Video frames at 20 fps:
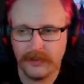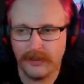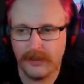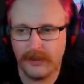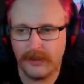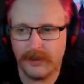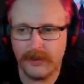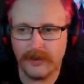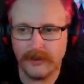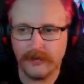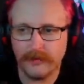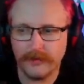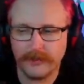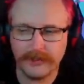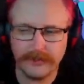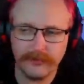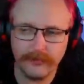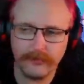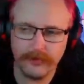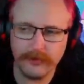I'm
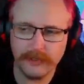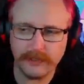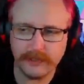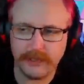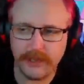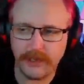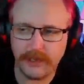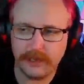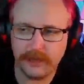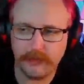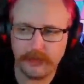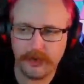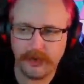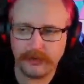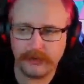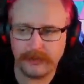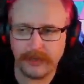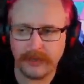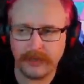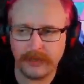super excited
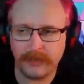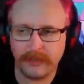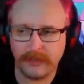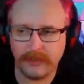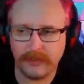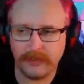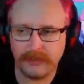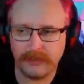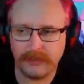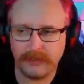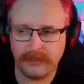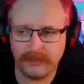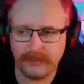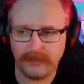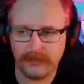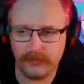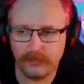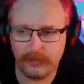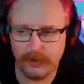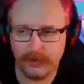about taking this
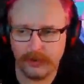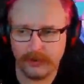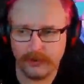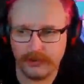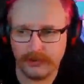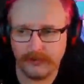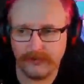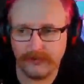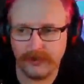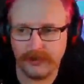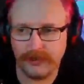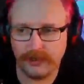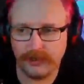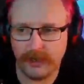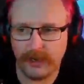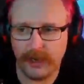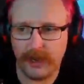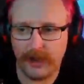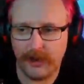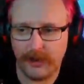when it is officially
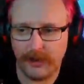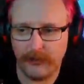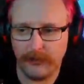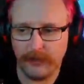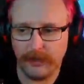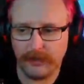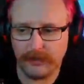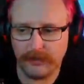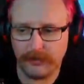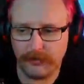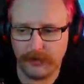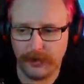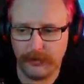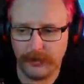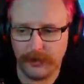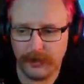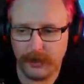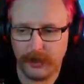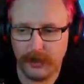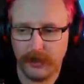out and messing around
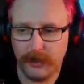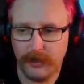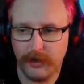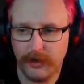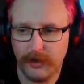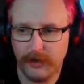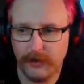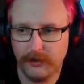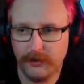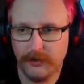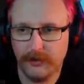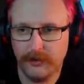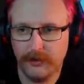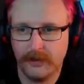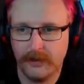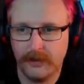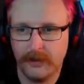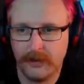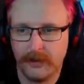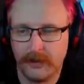with it a lot.
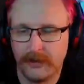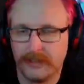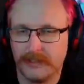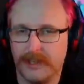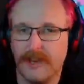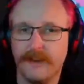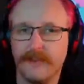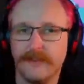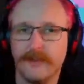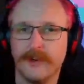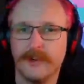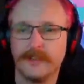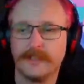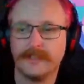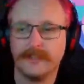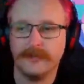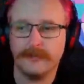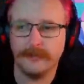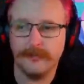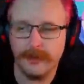Because I've got
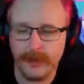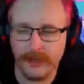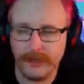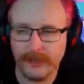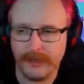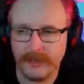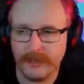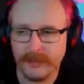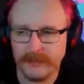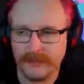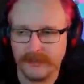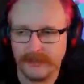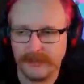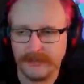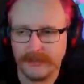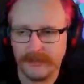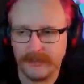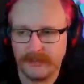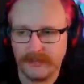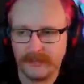some
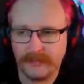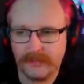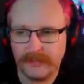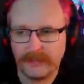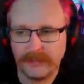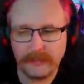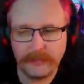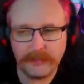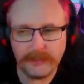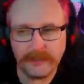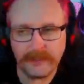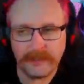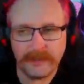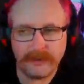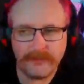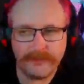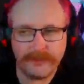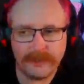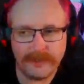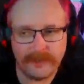plans. Some of the
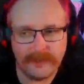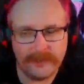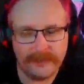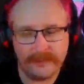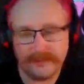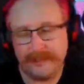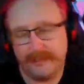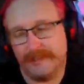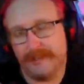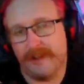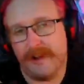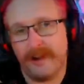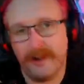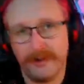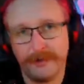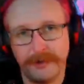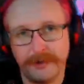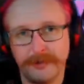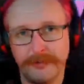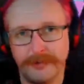stuff that I
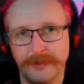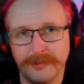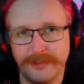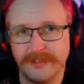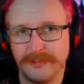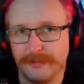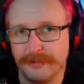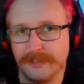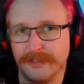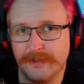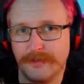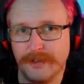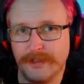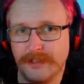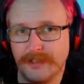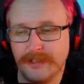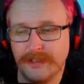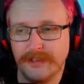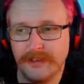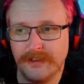want to build
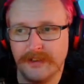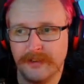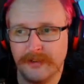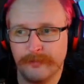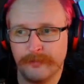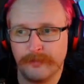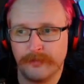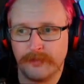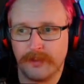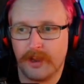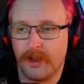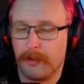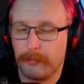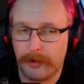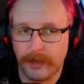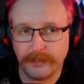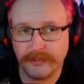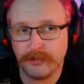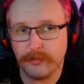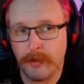specifically, a
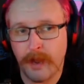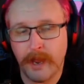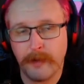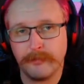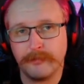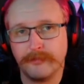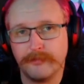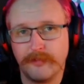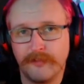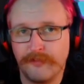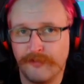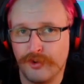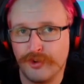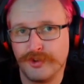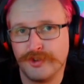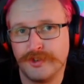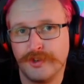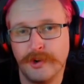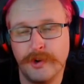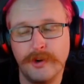puzzle map for
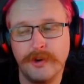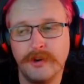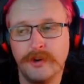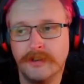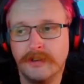sure.